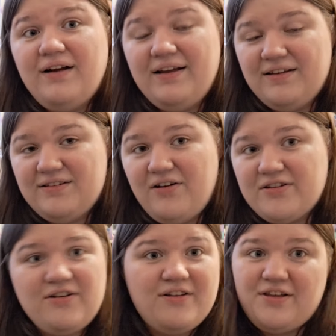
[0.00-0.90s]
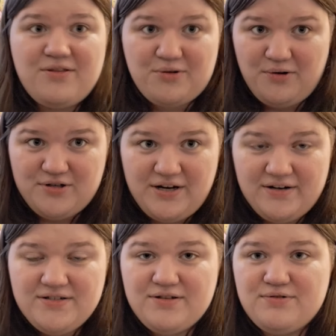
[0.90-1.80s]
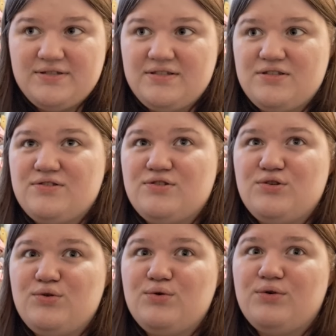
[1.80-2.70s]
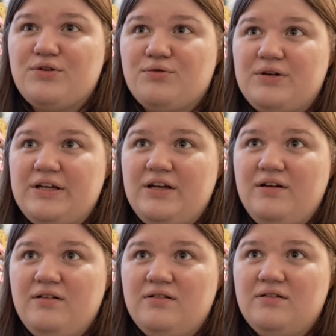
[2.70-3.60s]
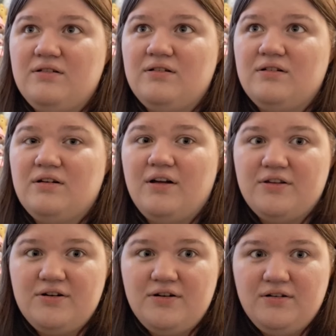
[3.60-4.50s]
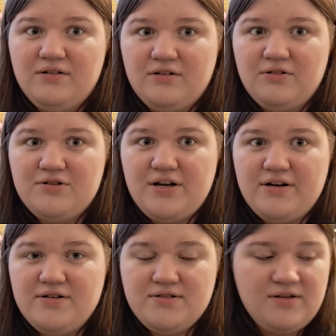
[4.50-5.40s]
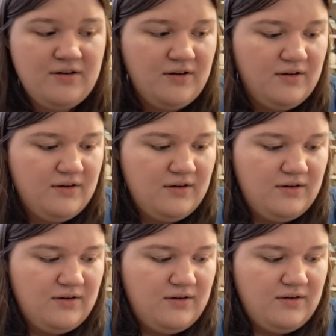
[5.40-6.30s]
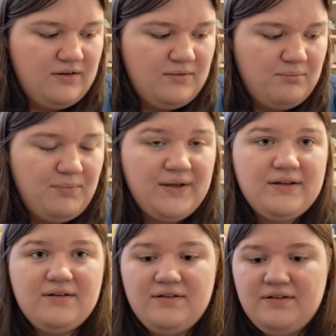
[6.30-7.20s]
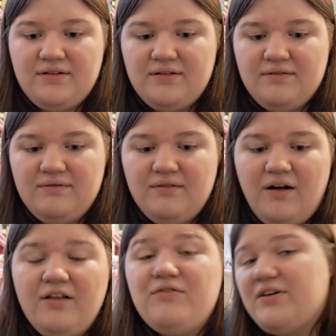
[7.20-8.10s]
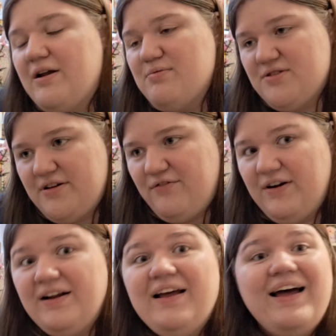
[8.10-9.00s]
I talked to all the other crocheters. There was two or three other crocheters. But all of our tables are different.